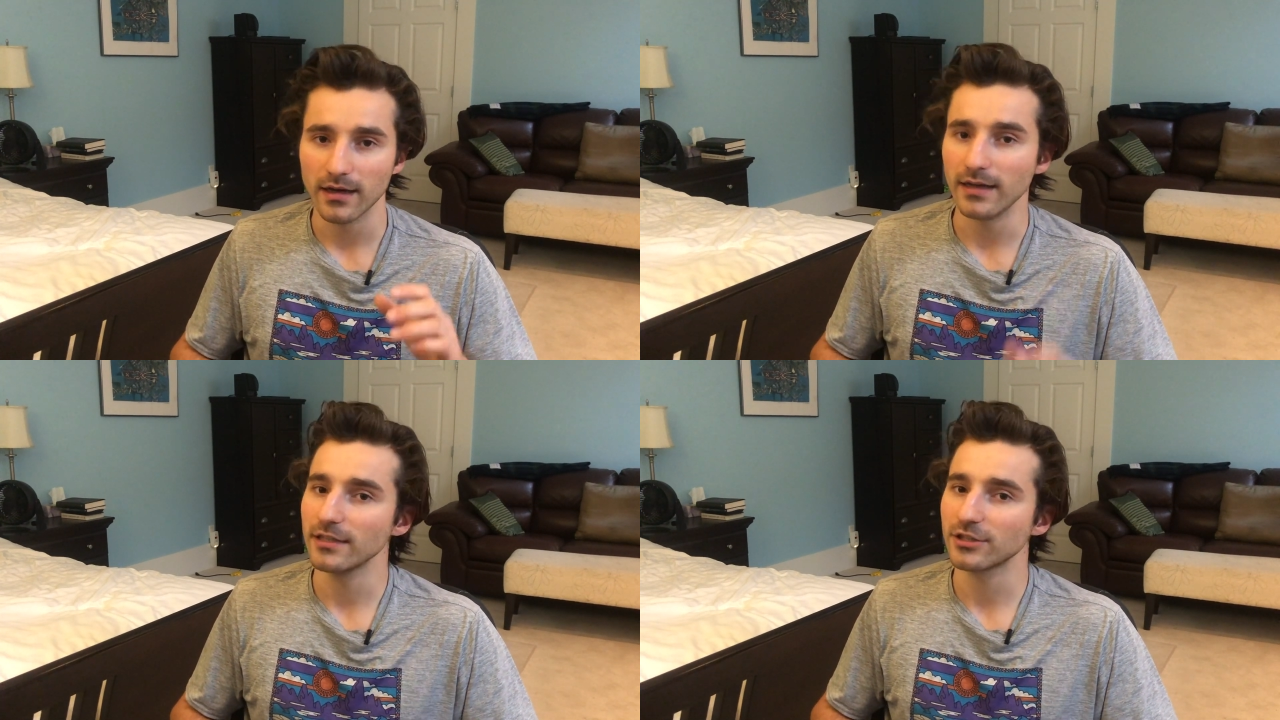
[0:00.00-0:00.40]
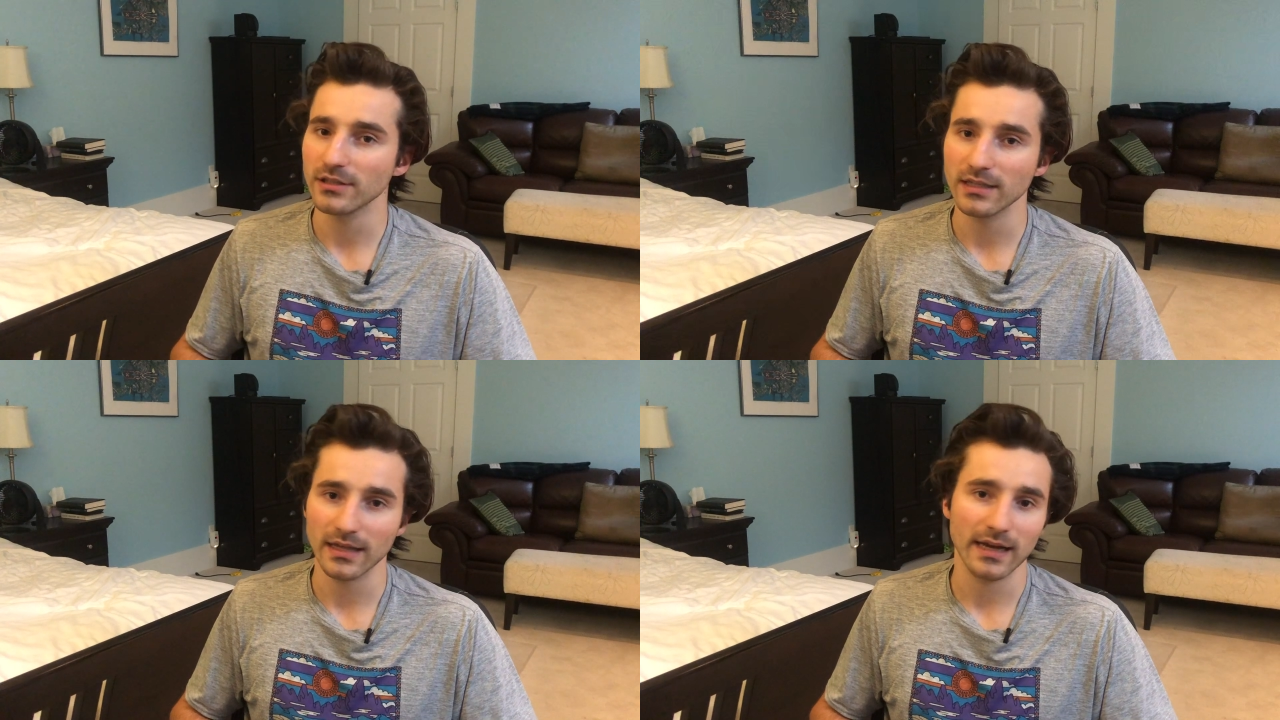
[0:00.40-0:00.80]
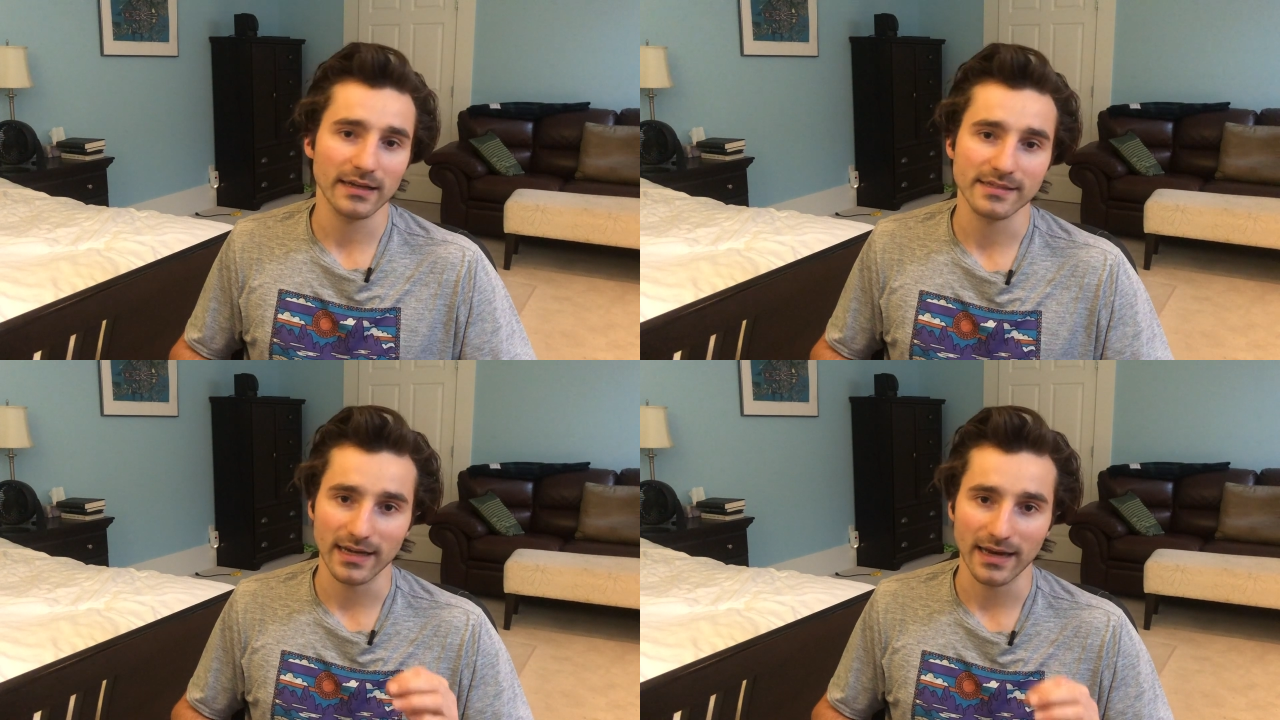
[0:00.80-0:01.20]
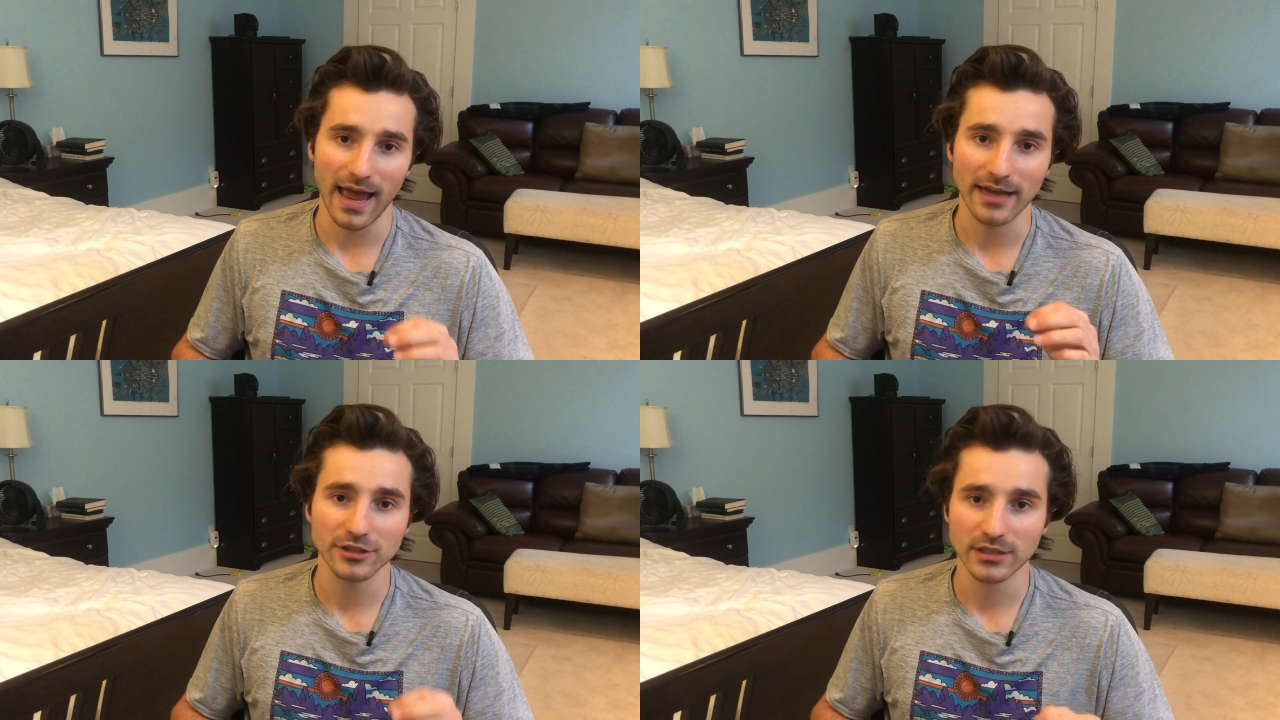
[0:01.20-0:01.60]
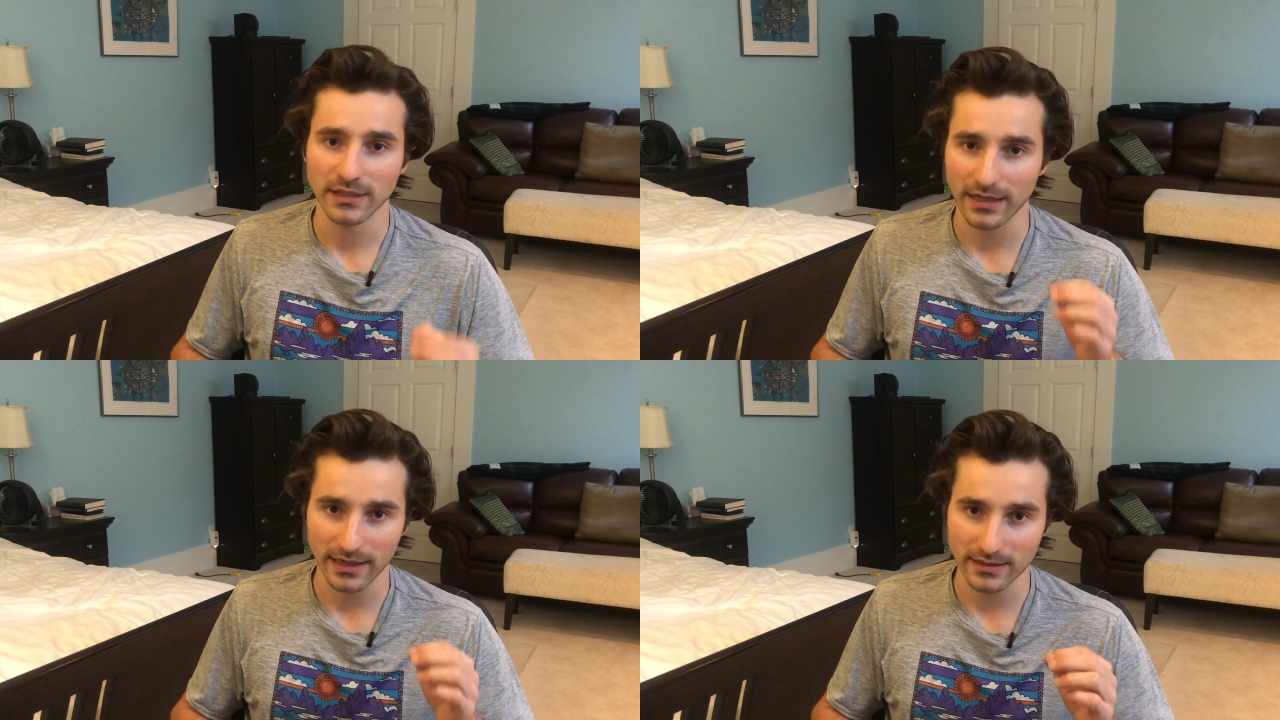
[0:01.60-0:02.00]
Additionally, like I said,
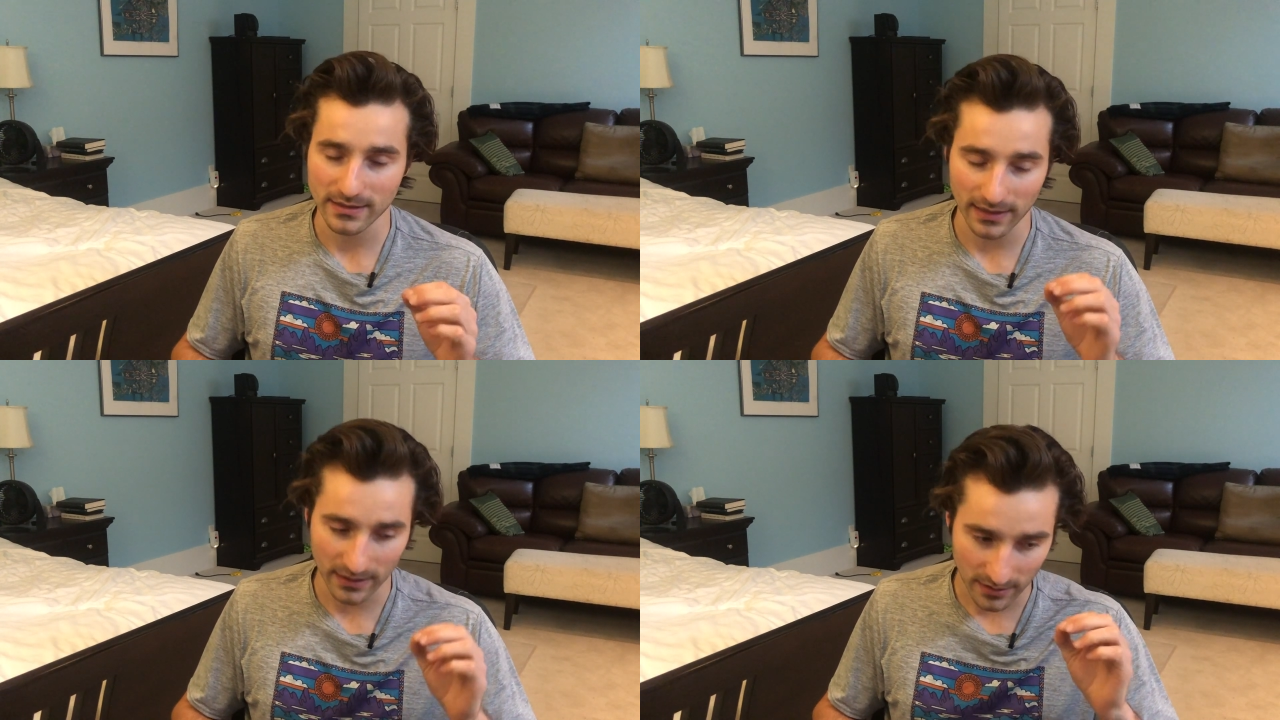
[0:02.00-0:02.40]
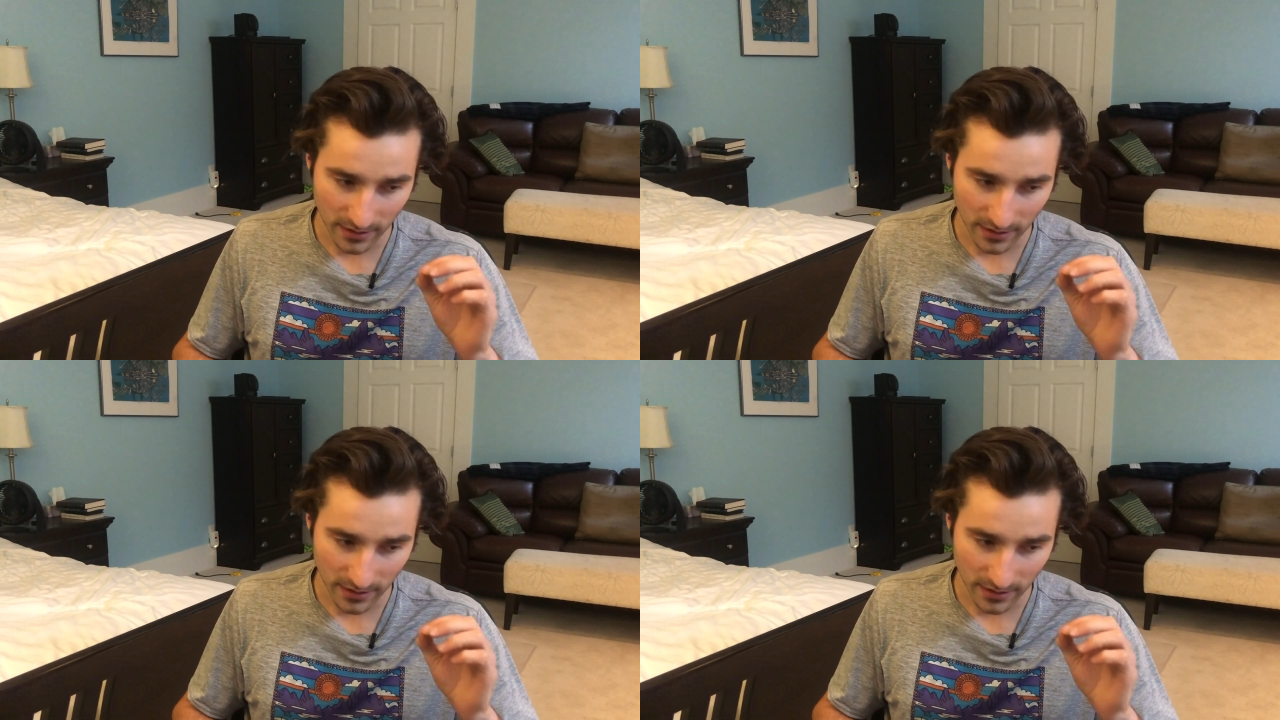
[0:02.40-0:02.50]
edging is like